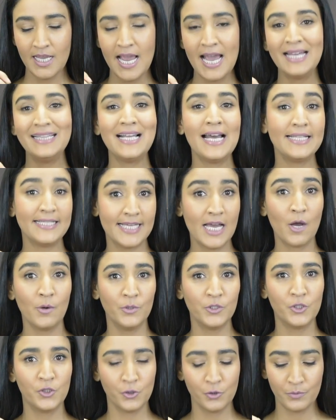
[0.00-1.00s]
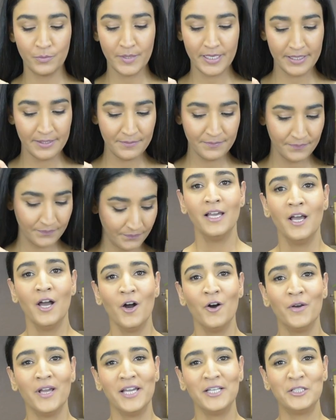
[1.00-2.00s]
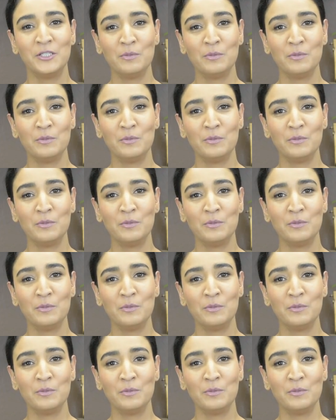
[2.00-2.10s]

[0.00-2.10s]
and that's how it should be. Okay,